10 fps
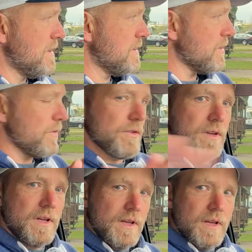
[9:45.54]
So
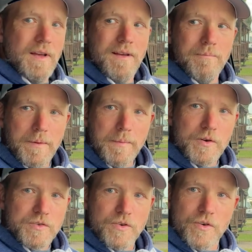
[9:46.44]

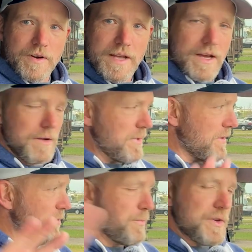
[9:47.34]
mirrors are already out,
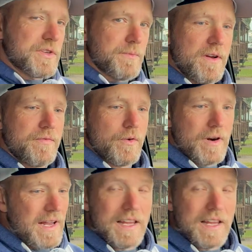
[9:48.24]
but you push them out for it.